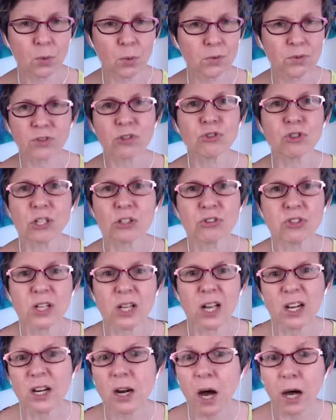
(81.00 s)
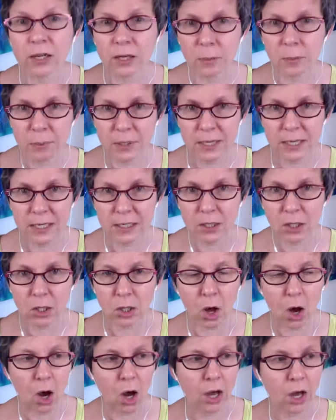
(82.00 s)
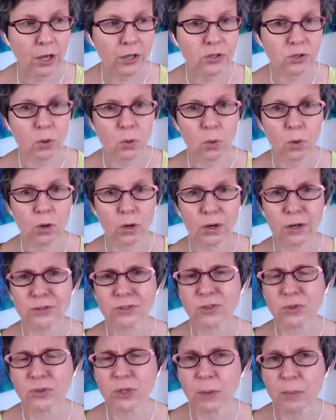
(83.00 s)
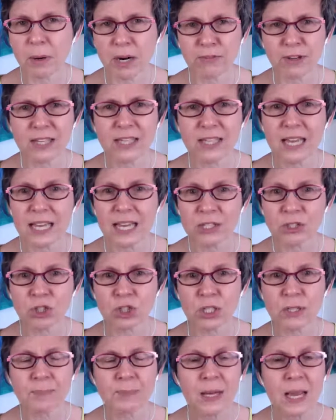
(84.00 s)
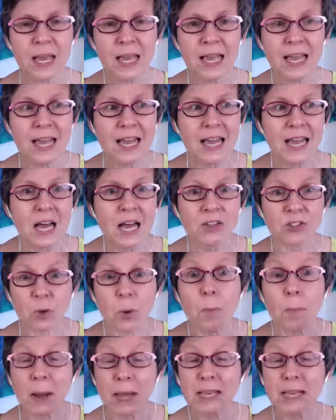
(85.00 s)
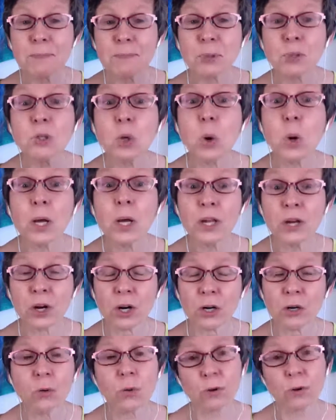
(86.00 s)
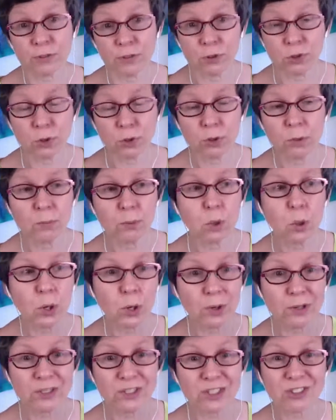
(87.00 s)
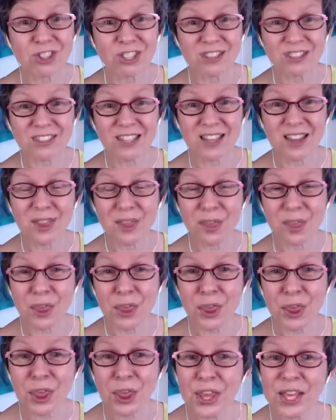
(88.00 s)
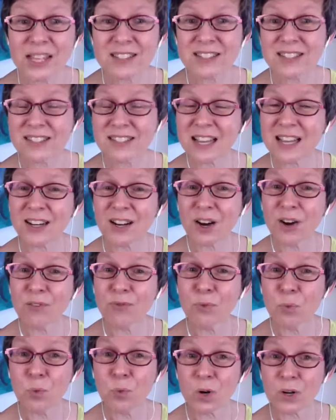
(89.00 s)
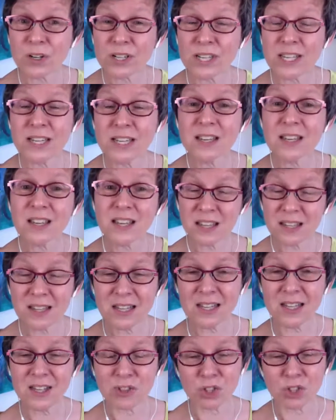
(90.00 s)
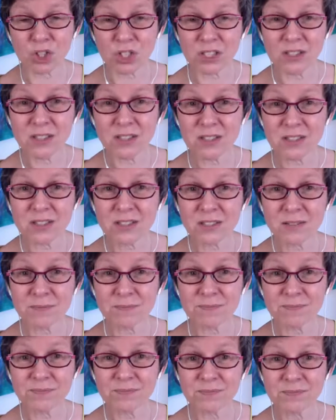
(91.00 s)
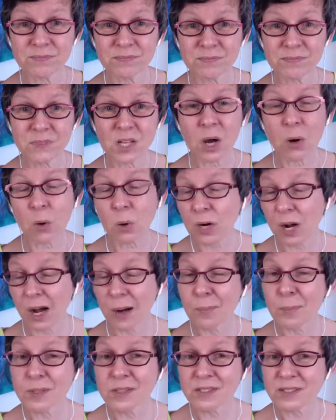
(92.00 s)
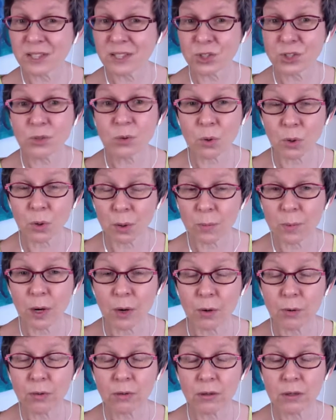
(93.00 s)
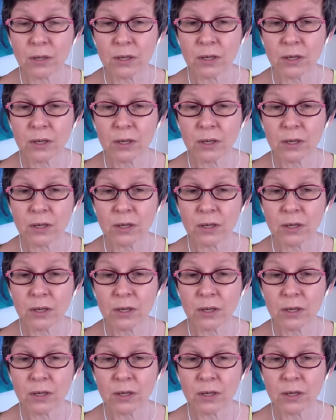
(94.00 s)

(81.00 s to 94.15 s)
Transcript: suggesting a non-compete clause or a certain amount of vacation. So my employer or future employer is suggesting this set of working conditions or compensation or both.